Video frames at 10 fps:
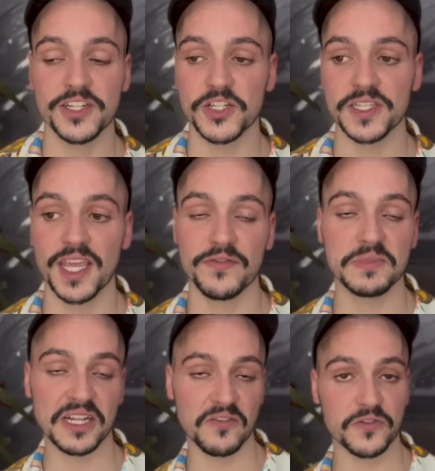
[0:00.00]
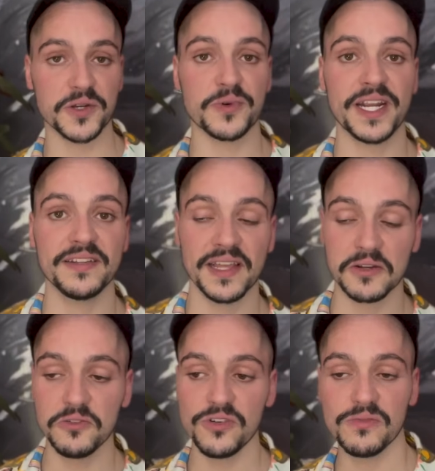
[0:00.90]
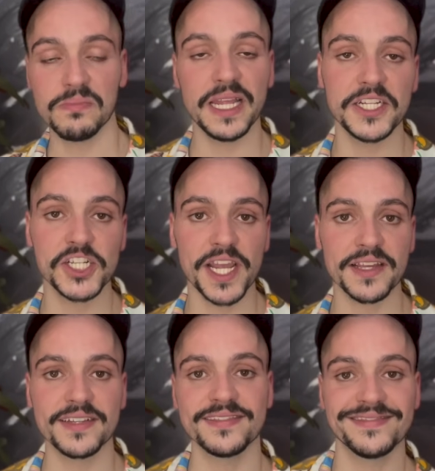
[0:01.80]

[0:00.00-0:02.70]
He just gave himself free reign, like, woo, blank check.